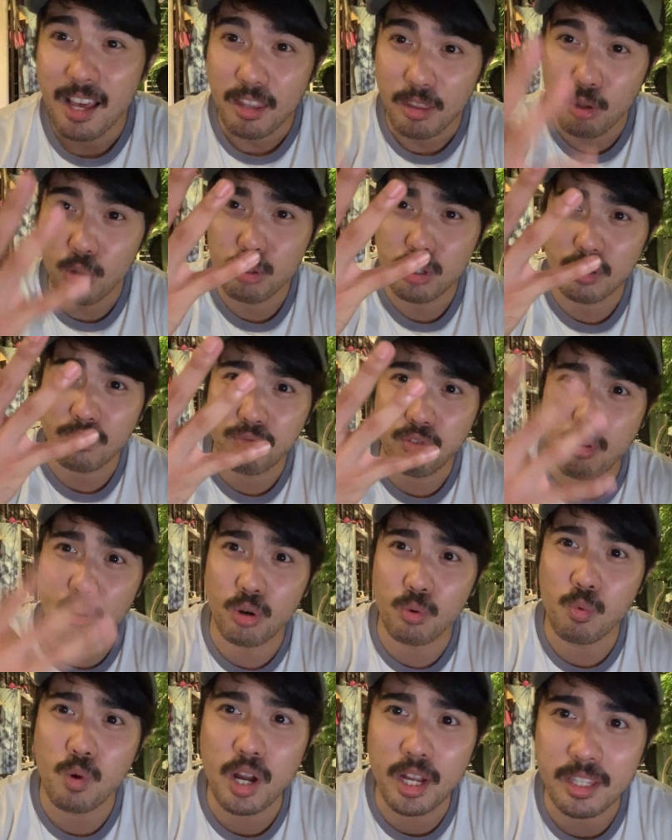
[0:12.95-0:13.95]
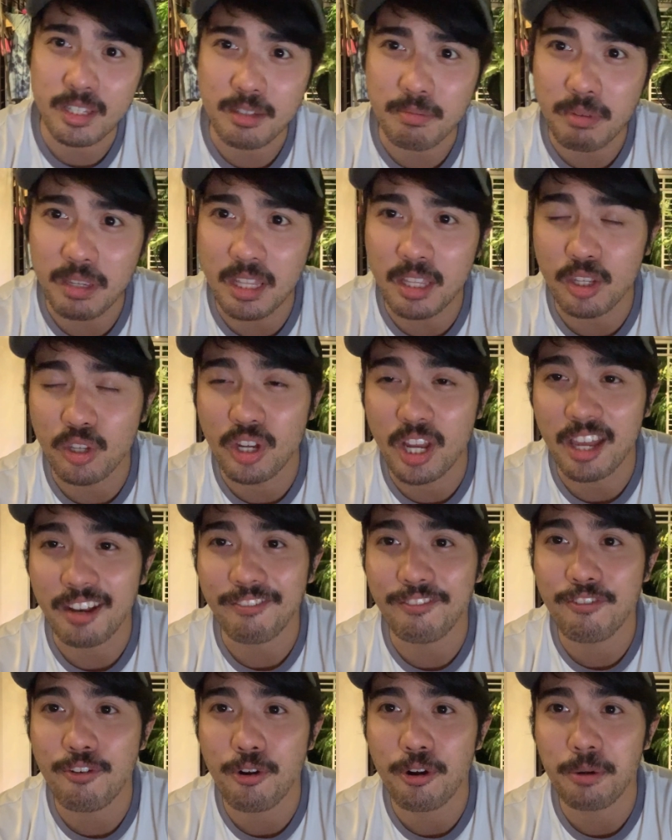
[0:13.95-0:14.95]
Those are 4 ones, meaning you got
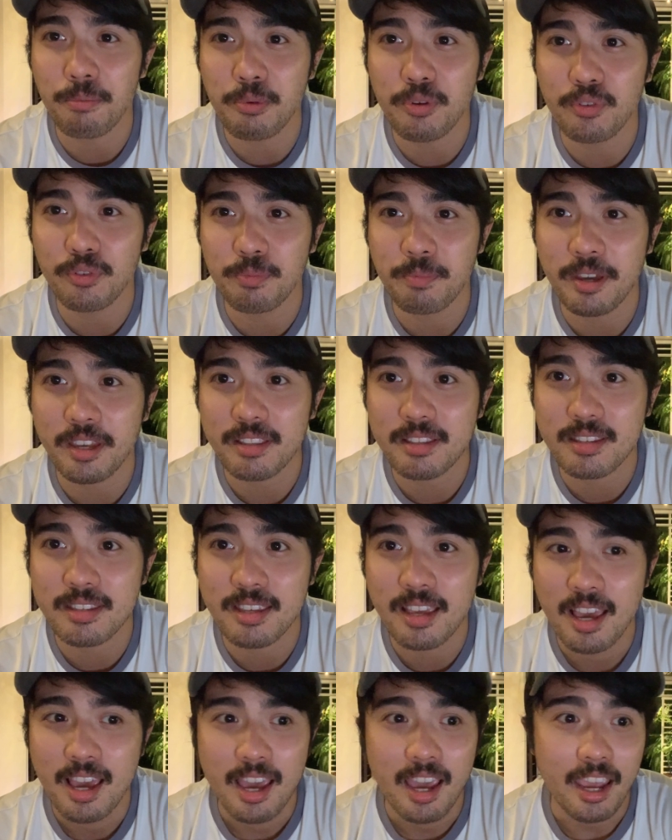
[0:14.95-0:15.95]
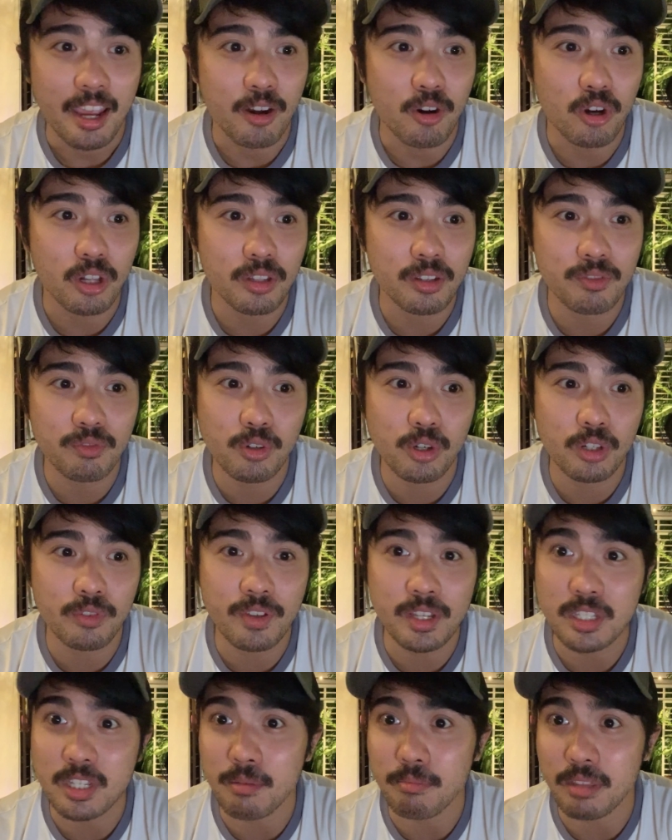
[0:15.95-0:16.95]
4 movements and all
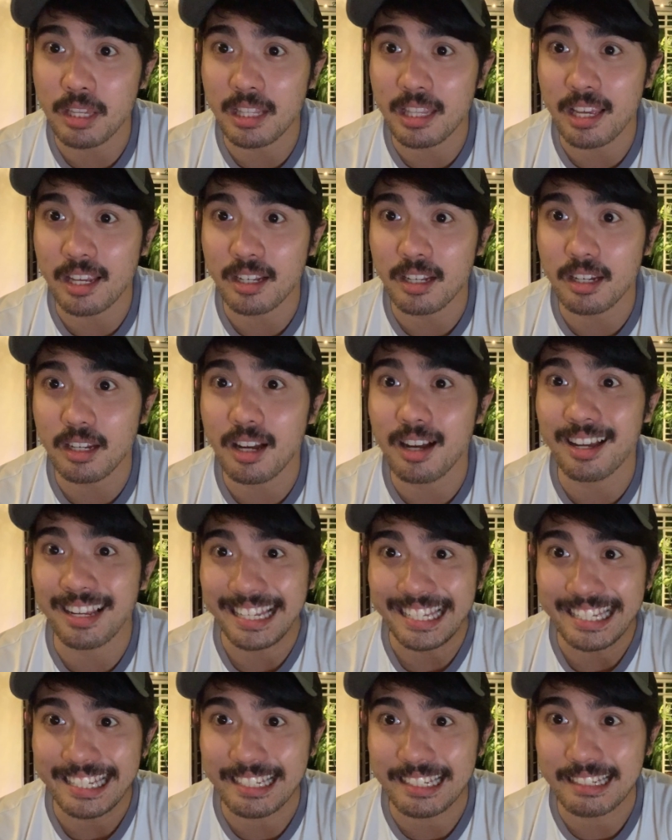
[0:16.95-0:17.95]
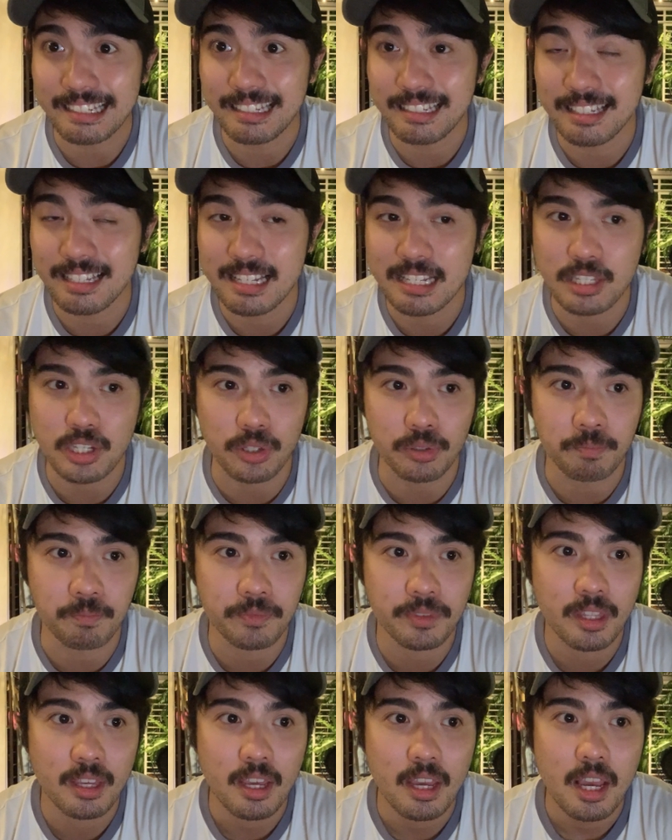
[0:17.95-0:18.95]
involving something like a clean. So,
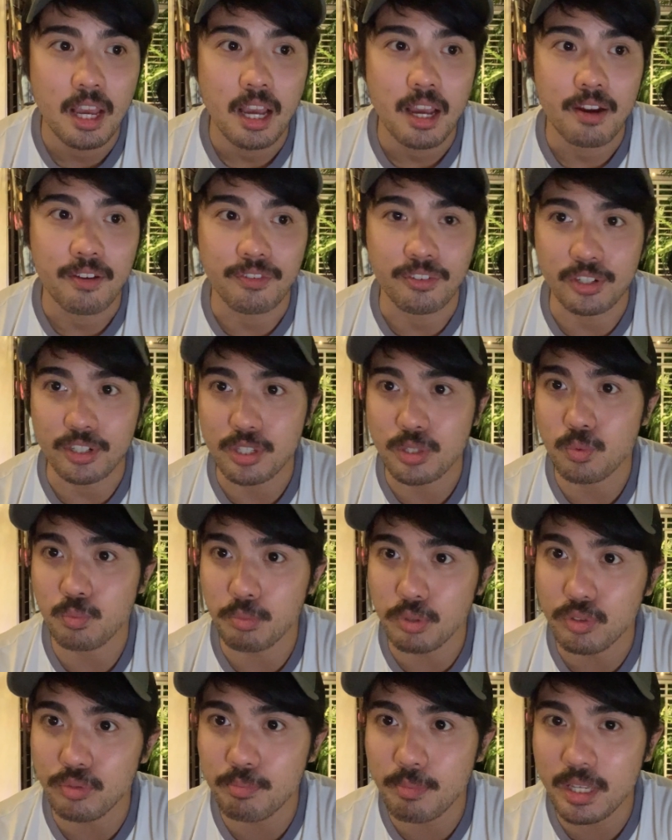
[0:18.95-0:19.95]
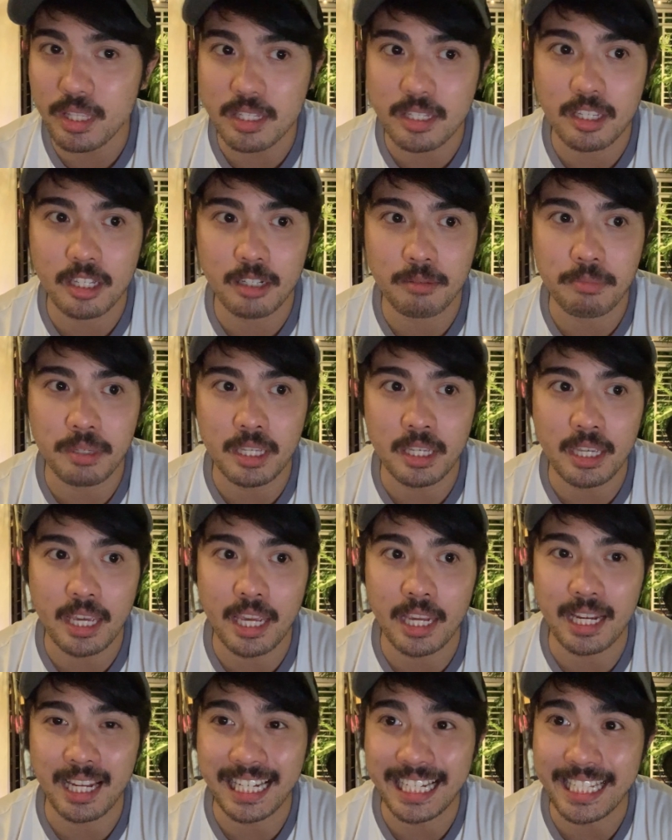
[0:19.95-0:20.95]
first movement is gonna be
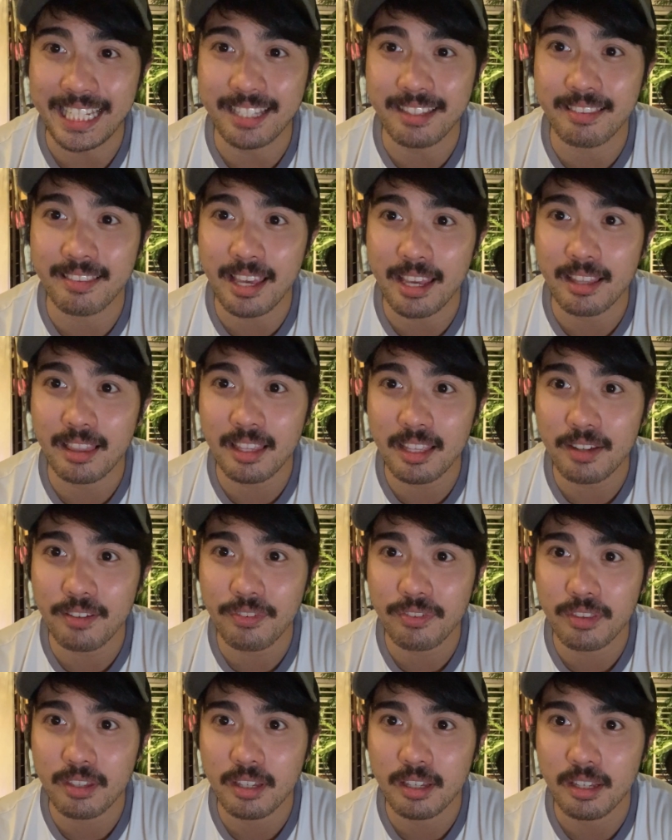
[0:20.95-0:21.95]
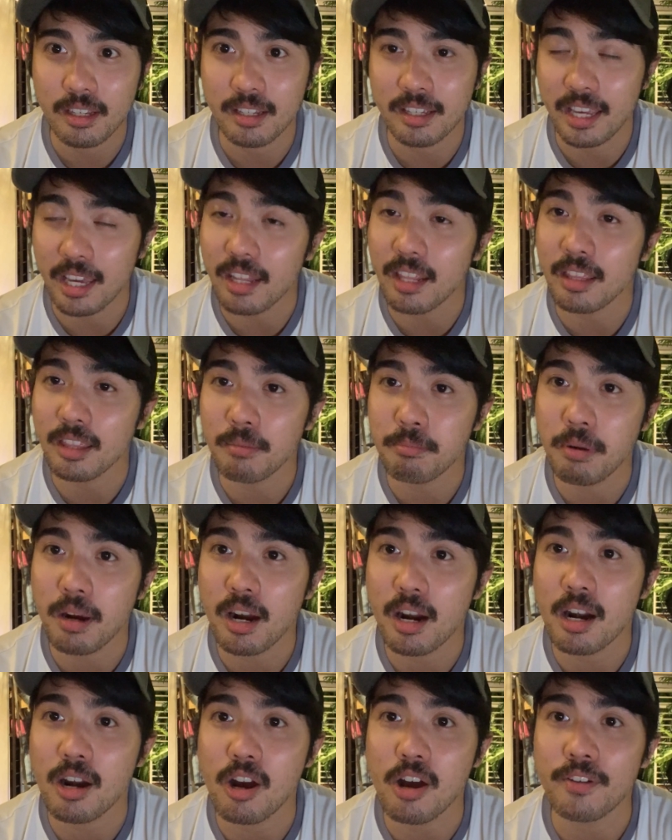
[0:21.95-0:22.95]
a clean deadlift, getting the
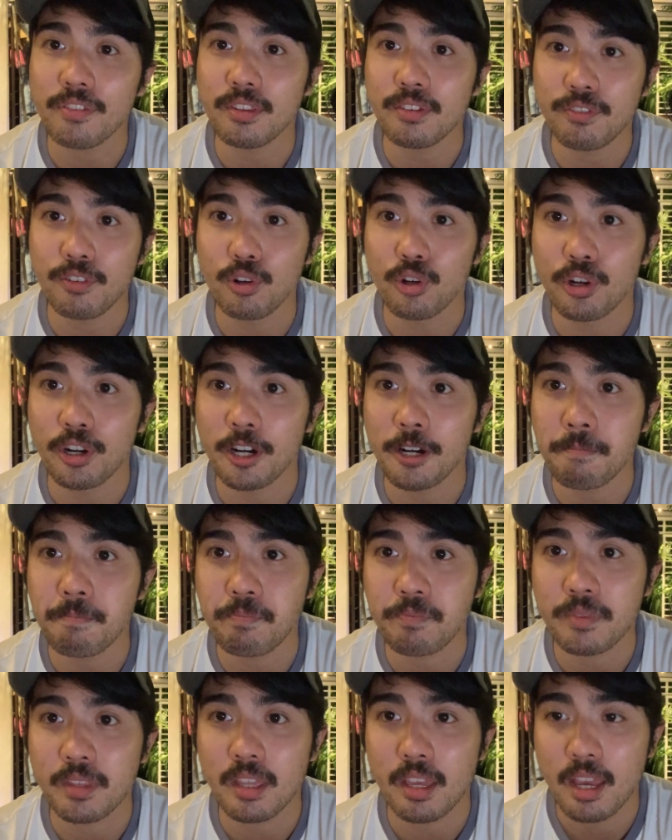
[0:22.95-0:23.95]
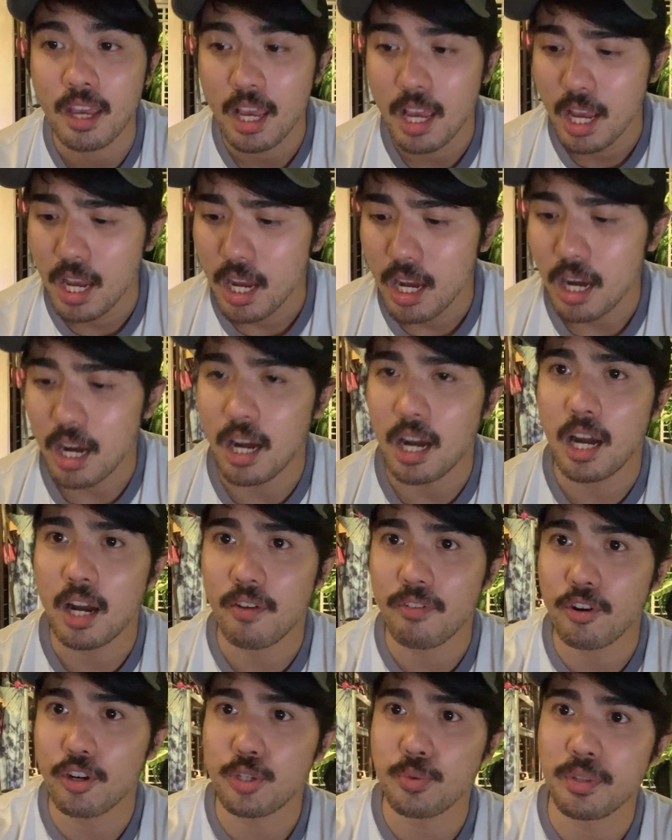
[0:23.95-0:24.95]
bar off the floor.
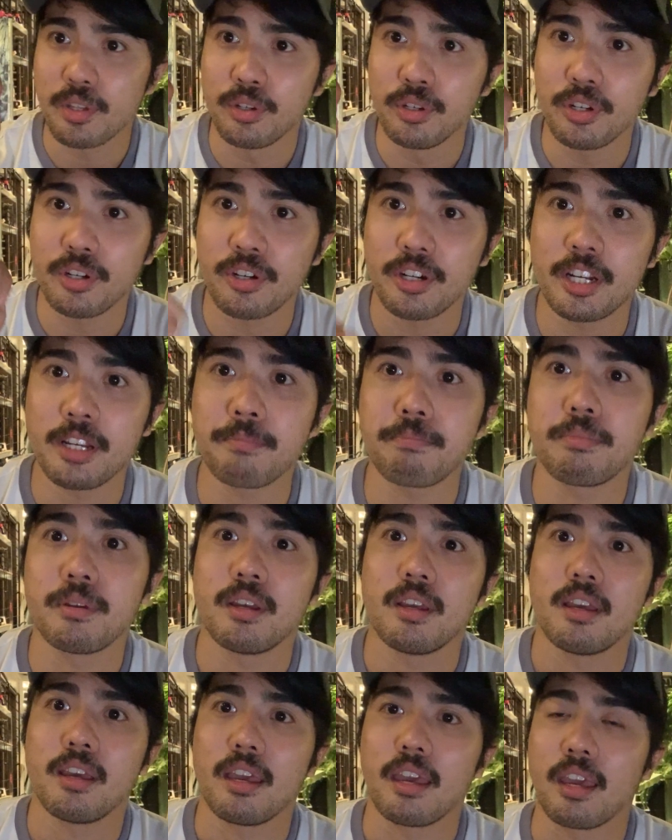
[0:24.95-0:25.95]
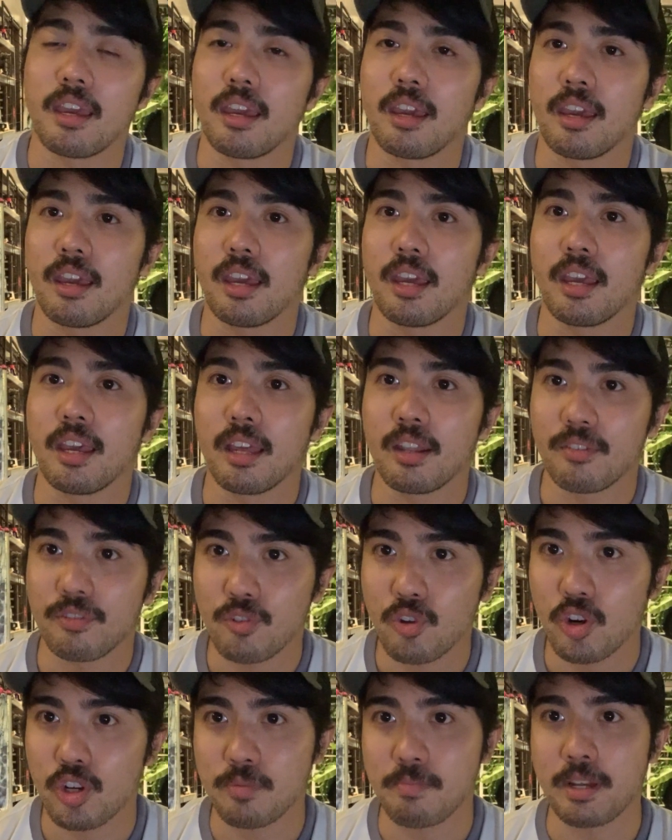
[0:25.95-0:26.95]
Of course, with a hook grip, and of
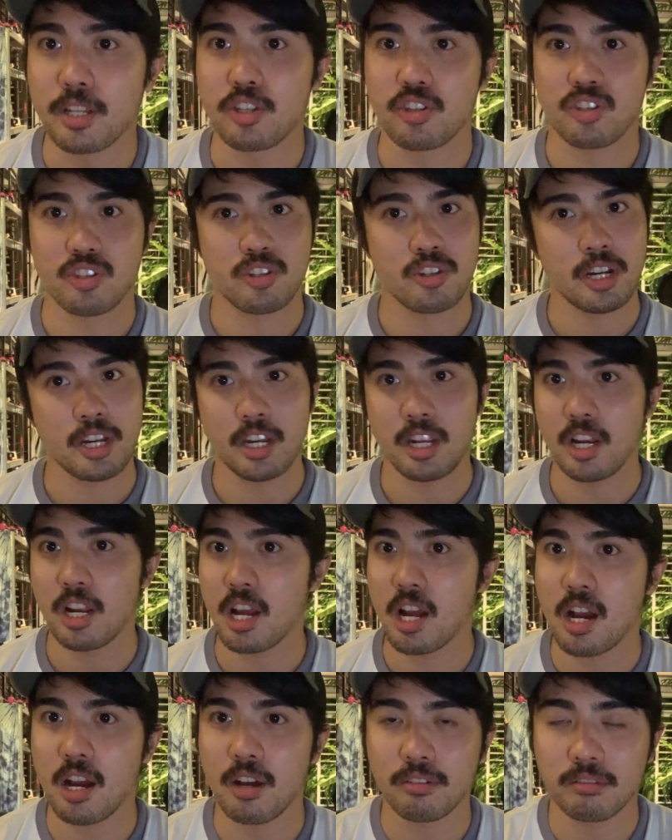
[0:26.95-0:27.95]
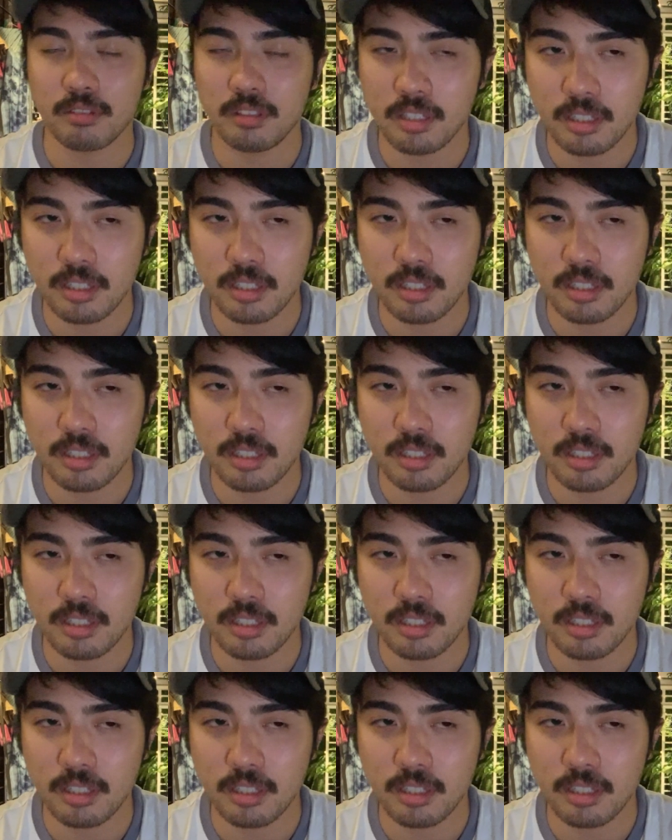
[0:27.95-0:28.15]
course, by just straightening out.